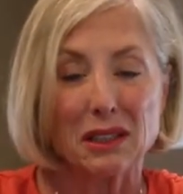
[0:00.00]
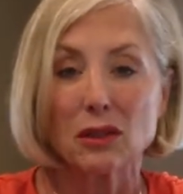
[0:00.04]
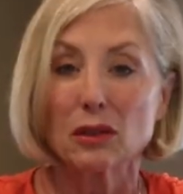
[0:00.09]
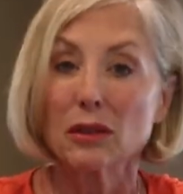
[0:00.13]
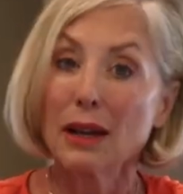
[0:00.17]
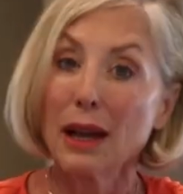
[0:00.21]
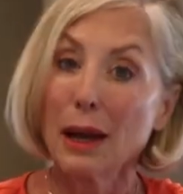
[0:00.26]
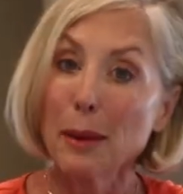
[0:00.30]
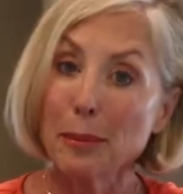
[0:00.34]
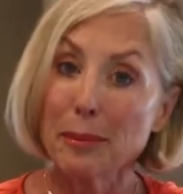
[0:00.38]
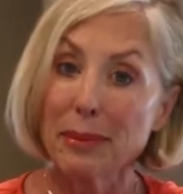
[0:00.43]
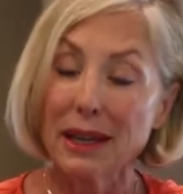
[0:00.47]
You're
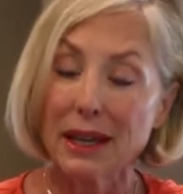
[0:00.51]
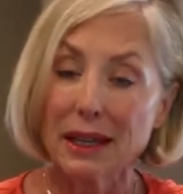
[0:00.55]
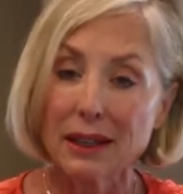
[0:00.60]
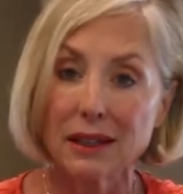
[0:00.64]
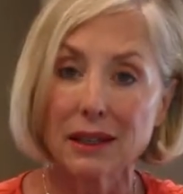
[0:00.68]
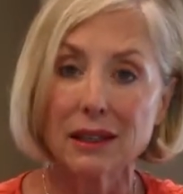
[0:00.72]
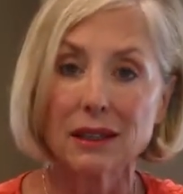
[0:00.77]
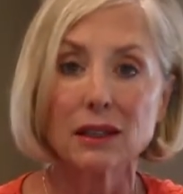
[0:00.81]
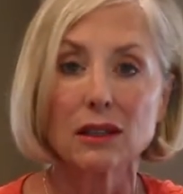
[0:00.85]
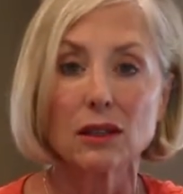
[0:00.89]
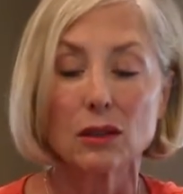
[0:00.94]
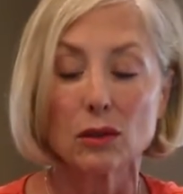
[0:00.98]
not
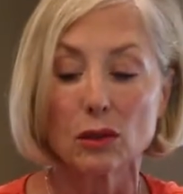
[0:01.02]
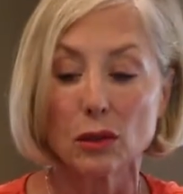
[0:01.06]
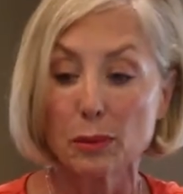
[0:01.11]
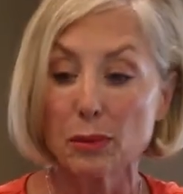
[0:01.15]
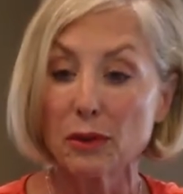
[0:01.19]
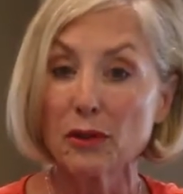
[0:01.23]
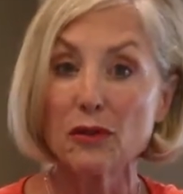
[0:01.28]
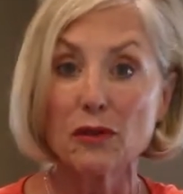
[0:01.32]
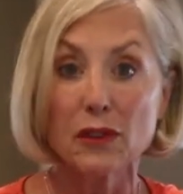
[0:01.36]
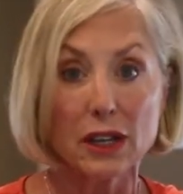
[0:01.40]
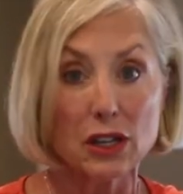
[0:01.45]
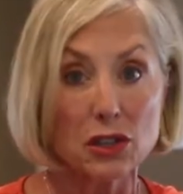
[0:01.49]
begging. You're a
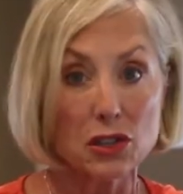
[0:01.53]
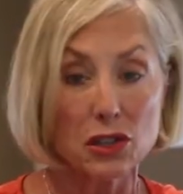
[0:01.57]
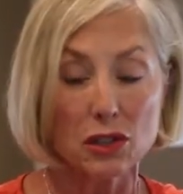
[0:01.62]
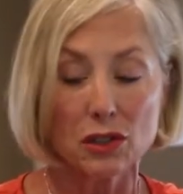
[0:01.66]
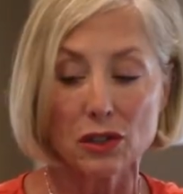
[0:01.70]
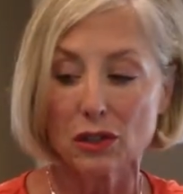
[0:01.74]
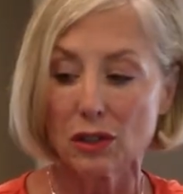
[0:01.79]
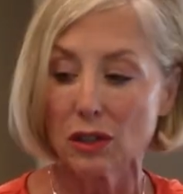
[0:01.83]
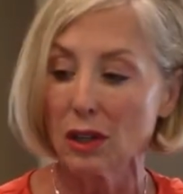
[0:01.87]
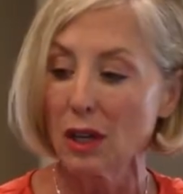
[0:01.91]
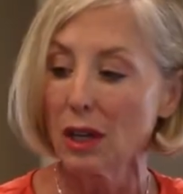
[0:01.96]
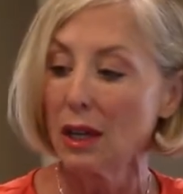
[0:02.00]

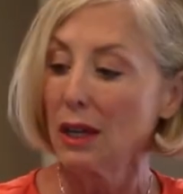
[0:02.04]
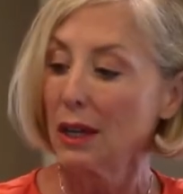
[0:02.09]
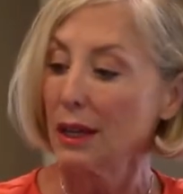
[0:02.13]
professional.